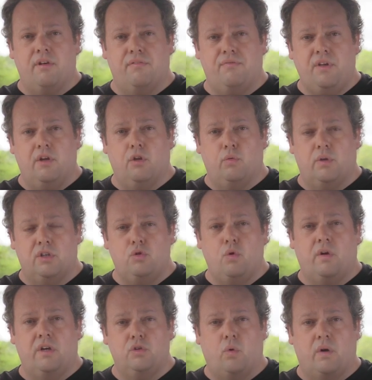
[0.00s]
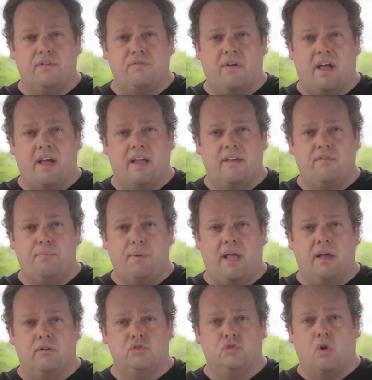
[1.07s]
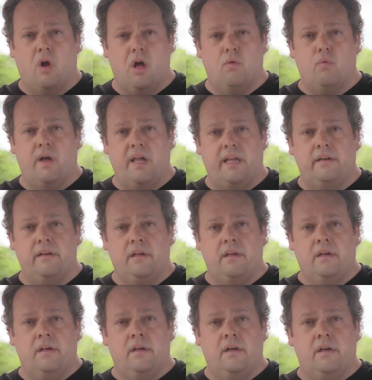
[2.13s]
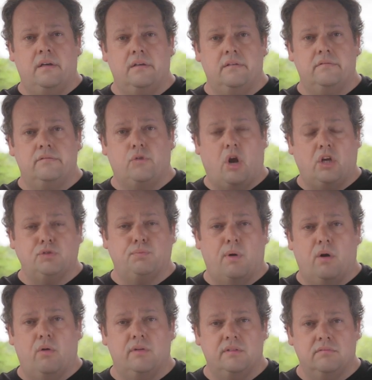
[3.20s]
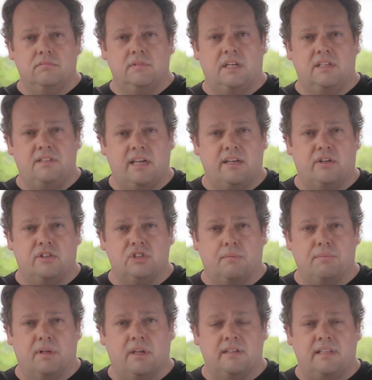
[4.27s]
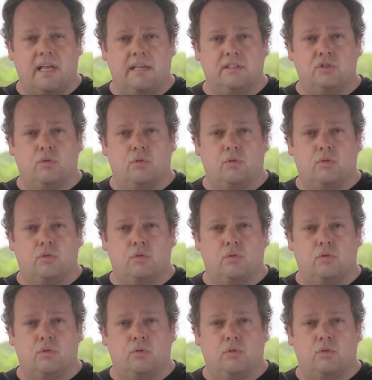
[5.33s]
in the field with a 225-pound draw weight crossbow and get a ticket or something like that.